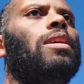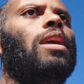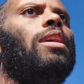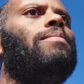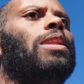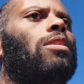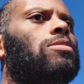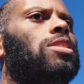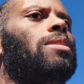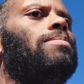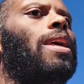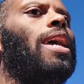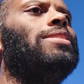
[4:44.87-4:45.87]
Even on
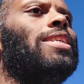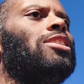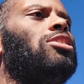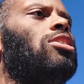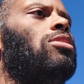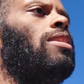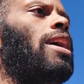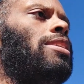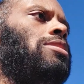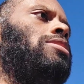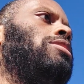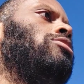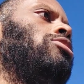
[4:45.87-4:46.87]
some days, I
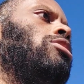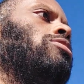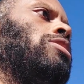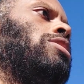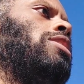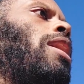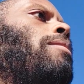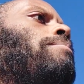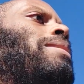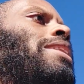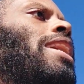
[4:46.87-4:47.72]
still chose to sit down. But